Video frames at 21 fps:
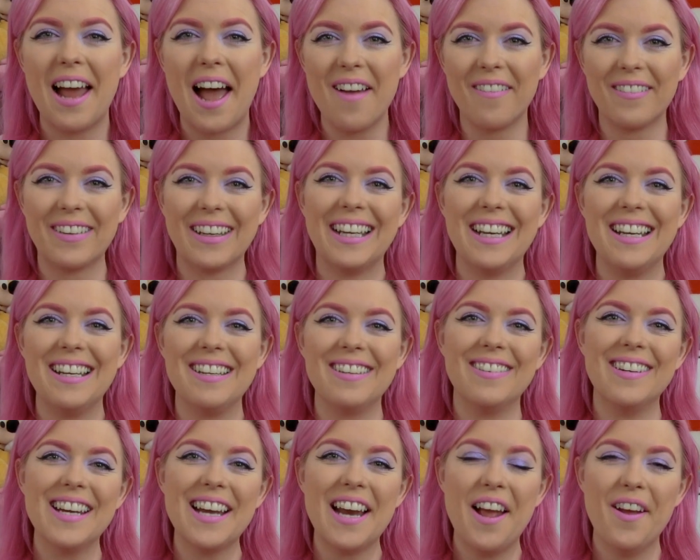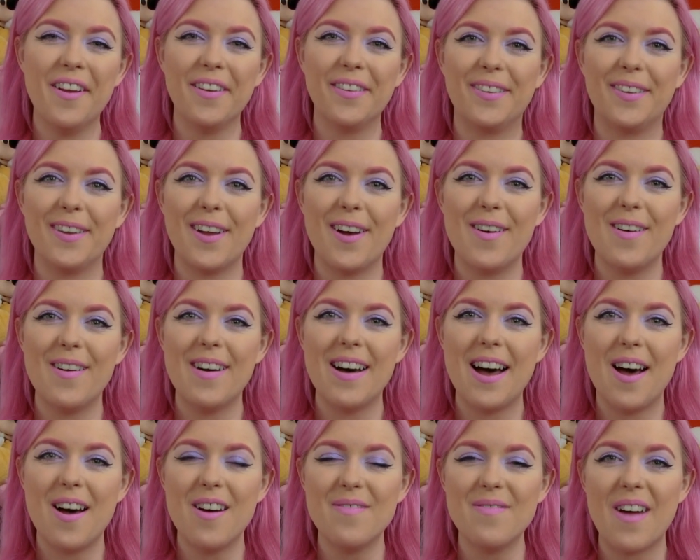I'm gonna do it.
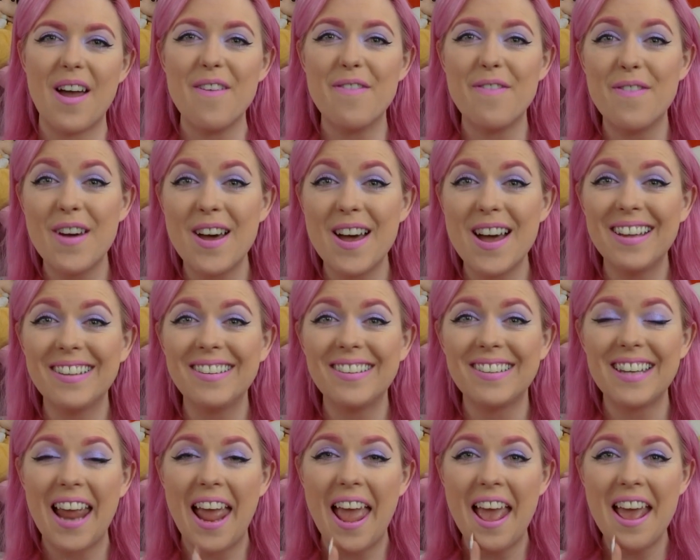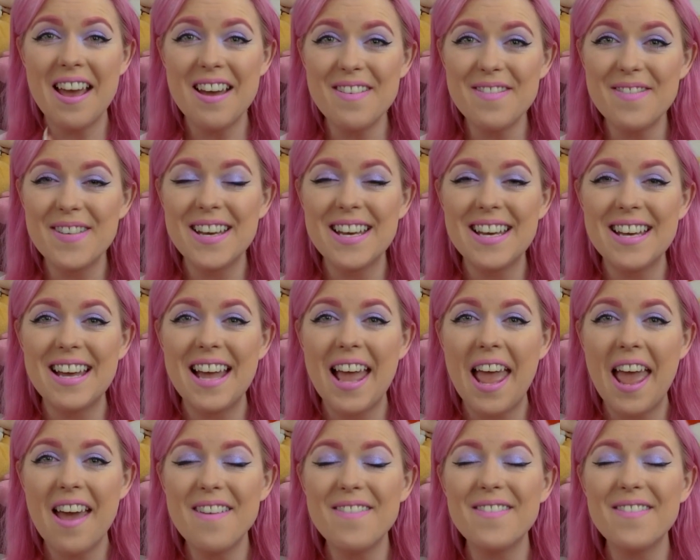So my first ever